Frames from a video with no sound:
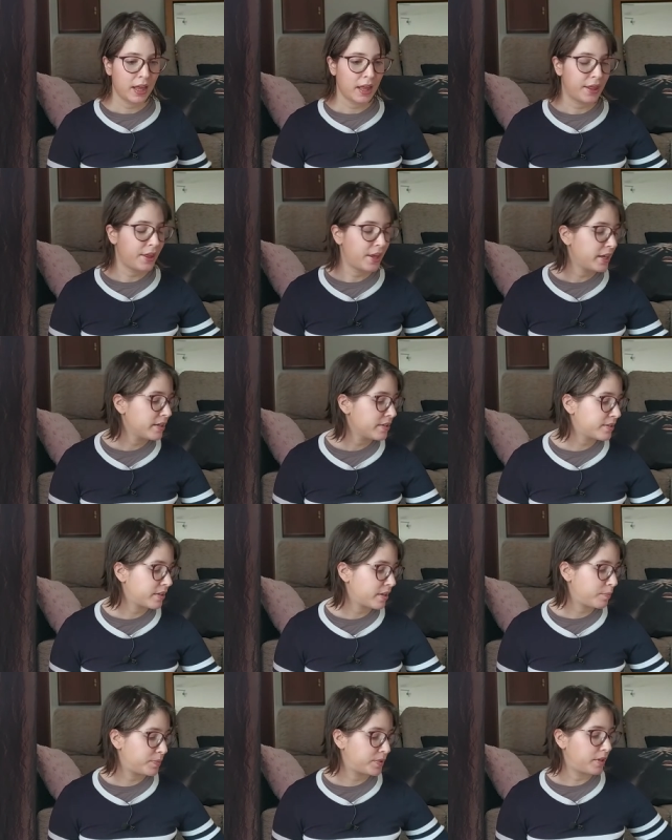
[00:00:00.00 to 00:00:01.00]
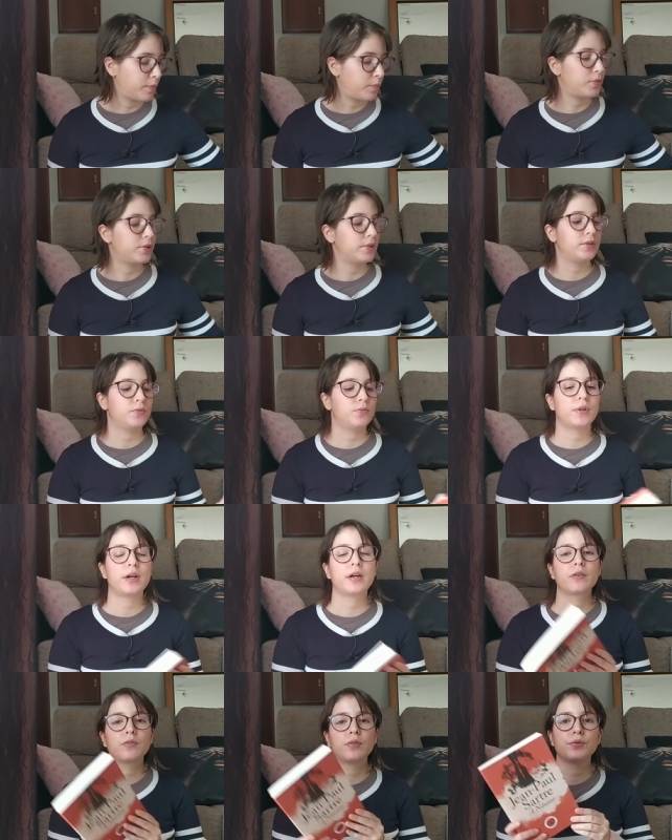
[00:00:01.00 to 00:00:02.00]
then in September we
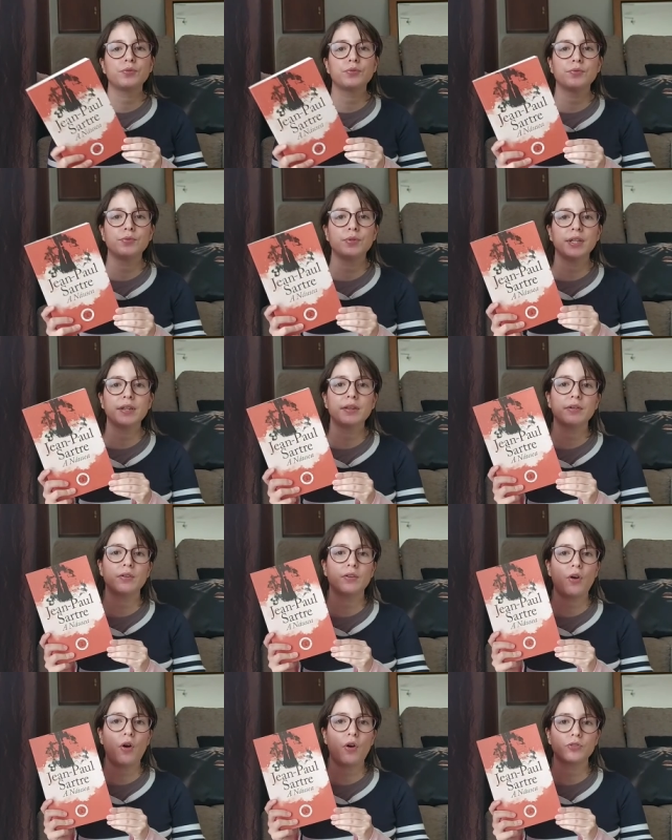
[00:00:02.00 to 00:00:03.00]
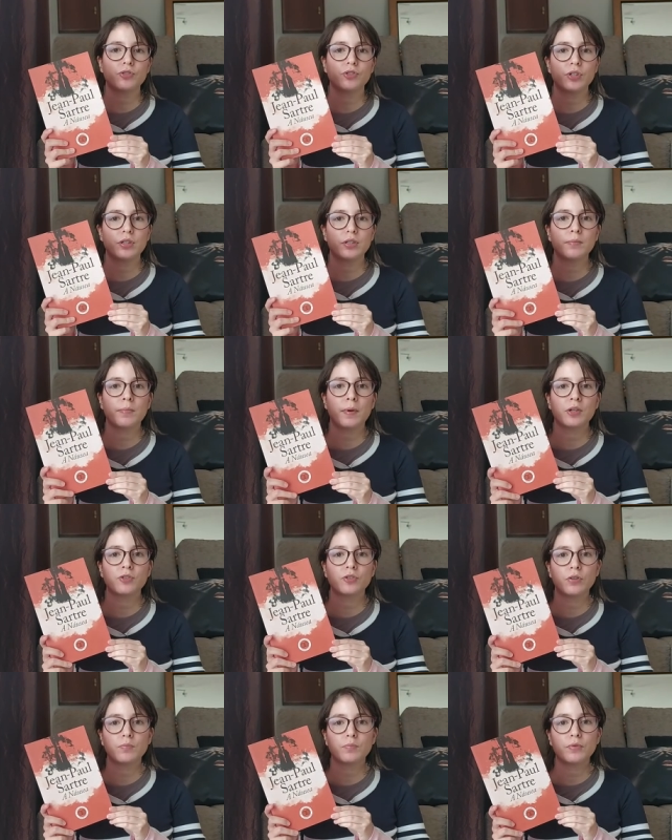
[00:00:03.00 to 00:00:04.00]
are going to read Nausea by
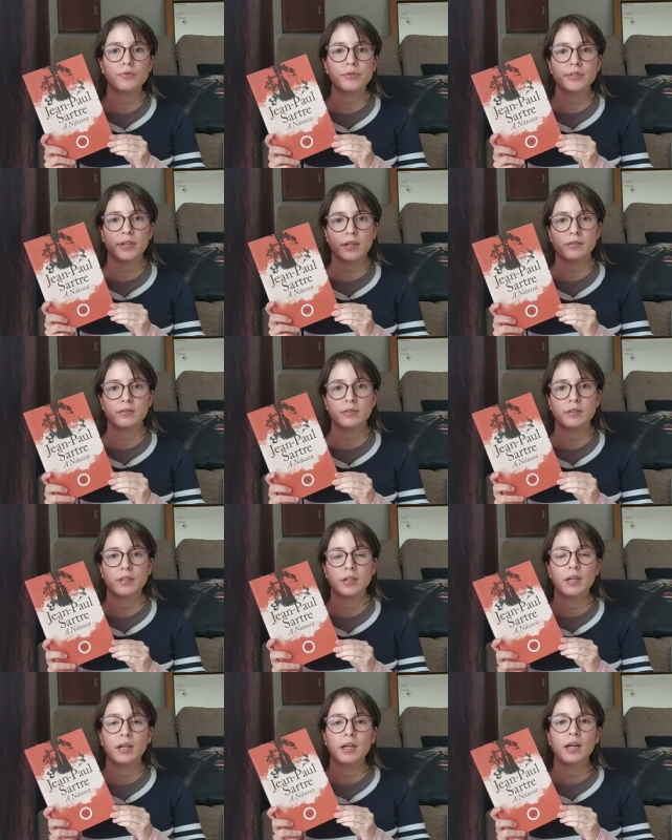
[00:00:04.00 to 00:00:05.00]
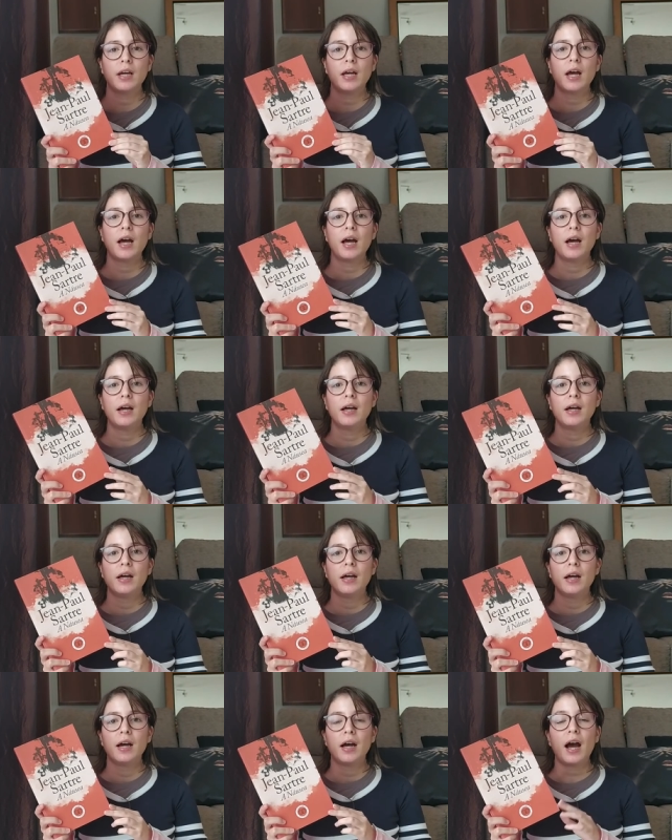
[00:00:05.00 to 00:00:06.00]
Jean-Paul Sartre.
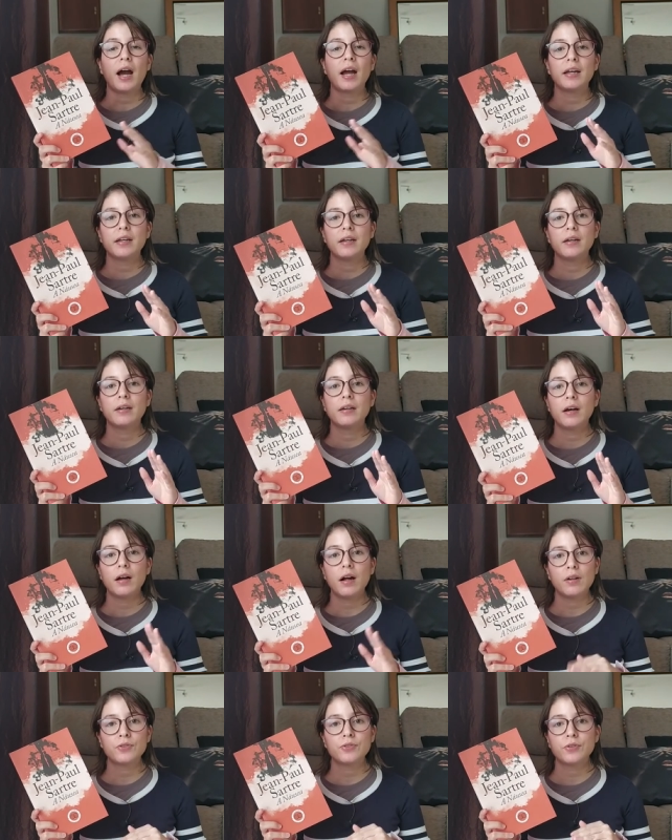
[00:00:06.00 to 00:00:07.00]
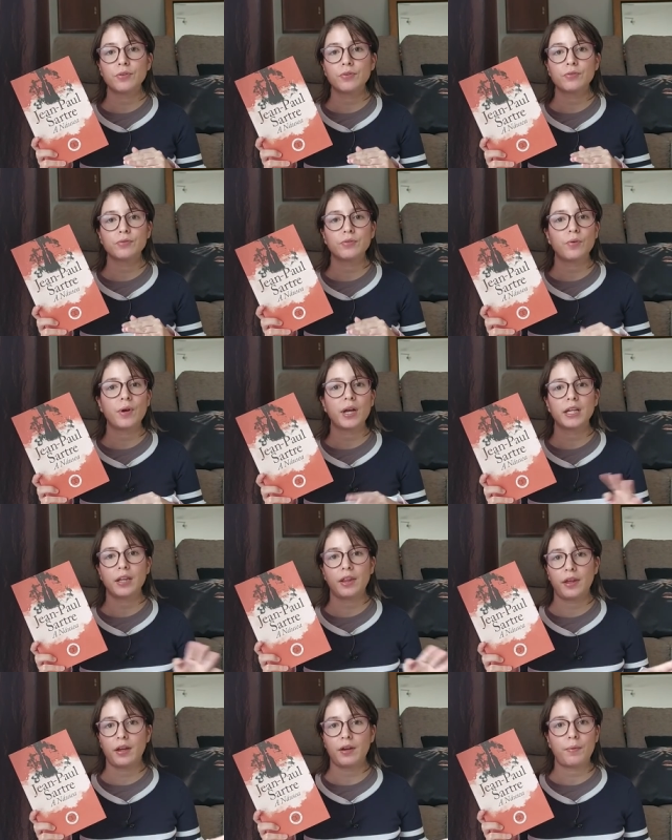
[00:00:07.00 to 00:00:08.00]
I also don't know
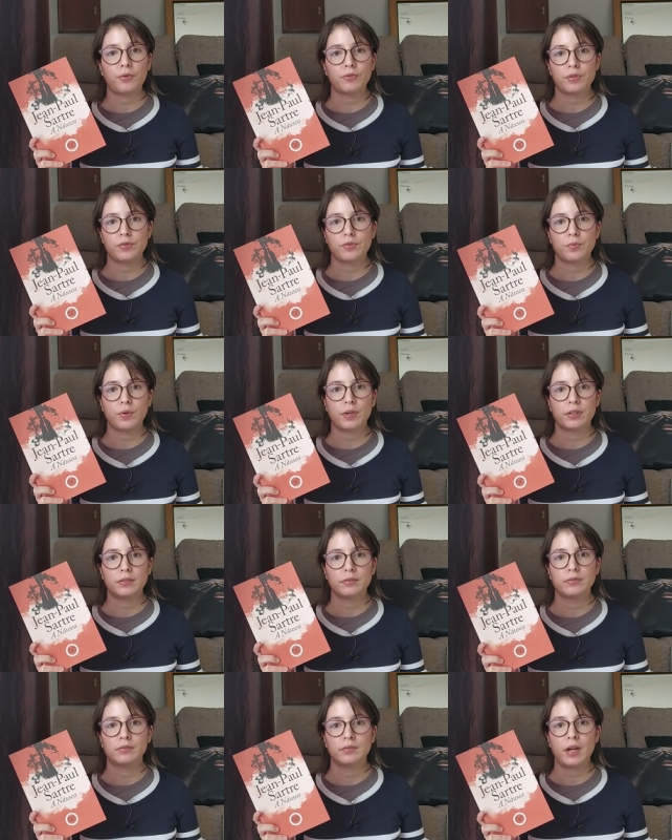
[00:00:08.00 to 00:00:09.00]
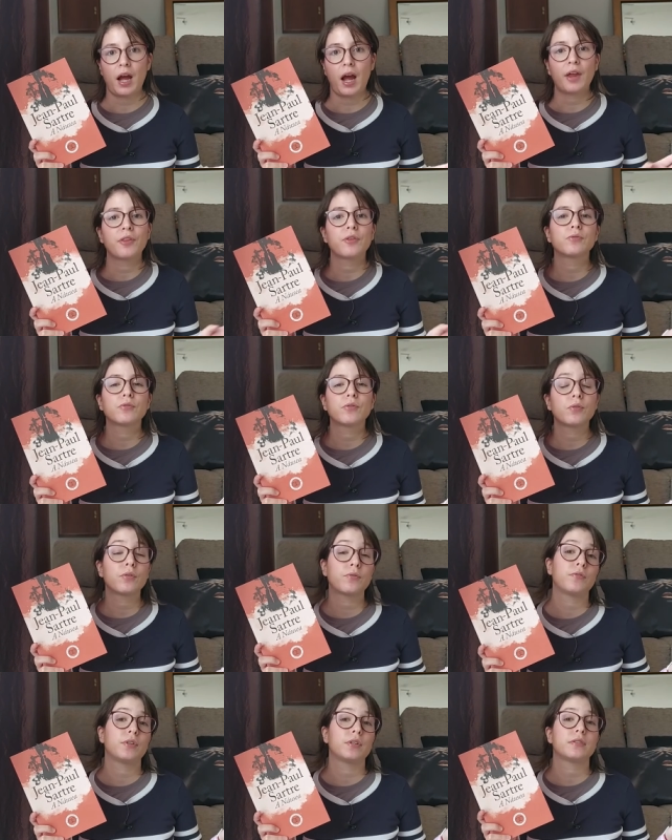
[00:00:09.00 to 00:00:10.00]
anything about this one. I don't know
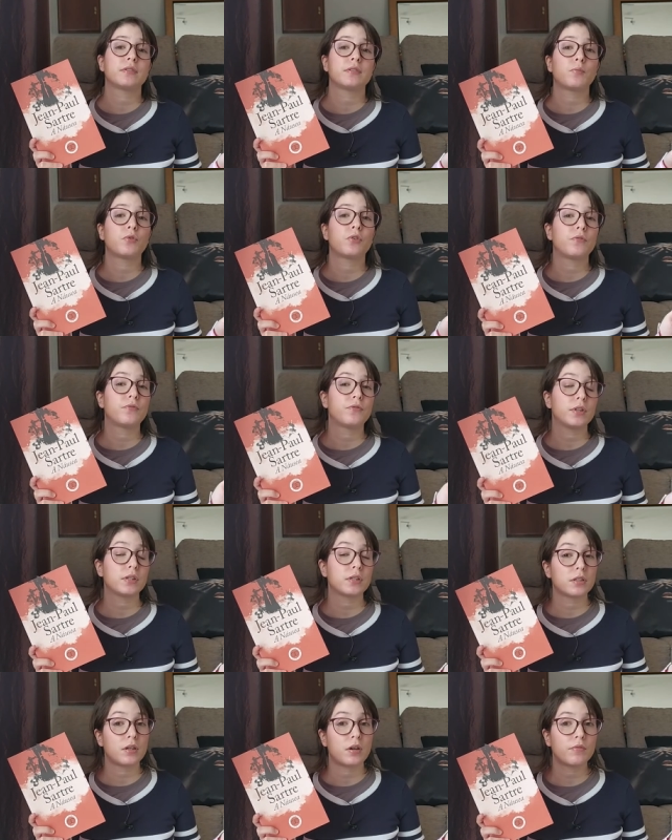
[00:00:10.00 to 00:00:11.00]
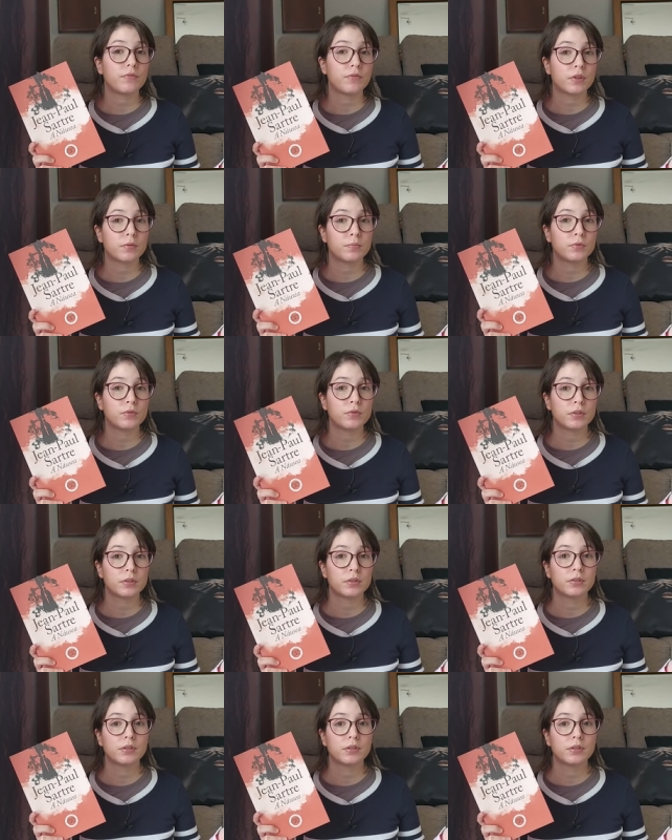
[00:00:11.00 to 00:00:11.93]
if it's a more philosophic book.